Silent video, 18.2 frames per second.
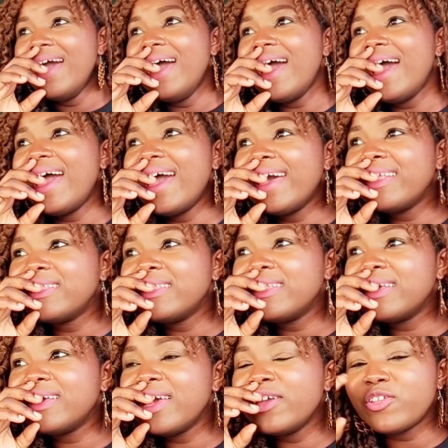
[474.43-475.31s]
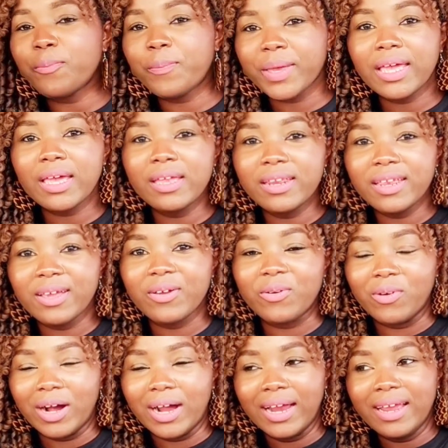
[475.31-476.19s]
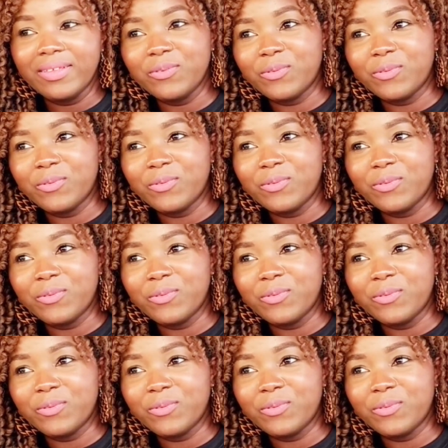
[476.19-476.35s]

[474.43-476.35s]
And in the beginning, right,